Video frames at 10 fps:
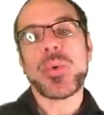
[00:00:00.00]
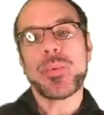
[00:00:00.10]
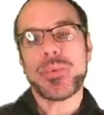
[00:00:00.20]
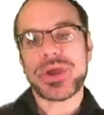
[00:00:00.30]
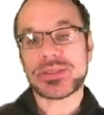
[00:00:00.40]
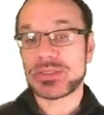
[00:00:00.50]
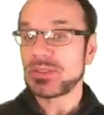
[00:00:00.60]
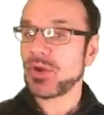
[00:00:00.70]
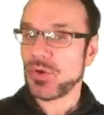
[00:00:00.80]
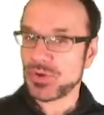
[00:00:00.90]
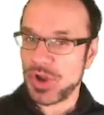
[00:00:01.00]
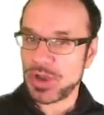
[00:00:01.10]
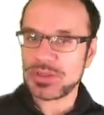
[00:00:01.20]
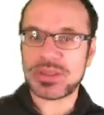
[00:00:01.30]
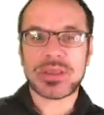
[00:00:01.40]
writes it or
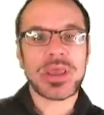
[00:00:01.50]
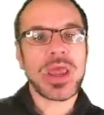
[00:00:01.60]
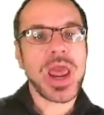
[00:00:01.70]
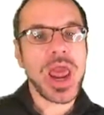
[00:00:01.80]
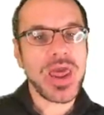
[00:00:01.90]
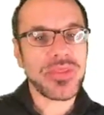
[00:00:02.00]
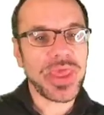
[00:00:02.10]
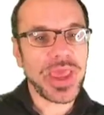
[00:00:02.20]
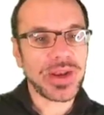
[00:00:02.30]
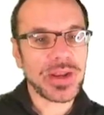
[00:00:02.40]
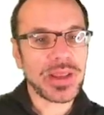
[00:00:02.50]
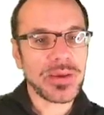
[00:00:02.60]
not, and then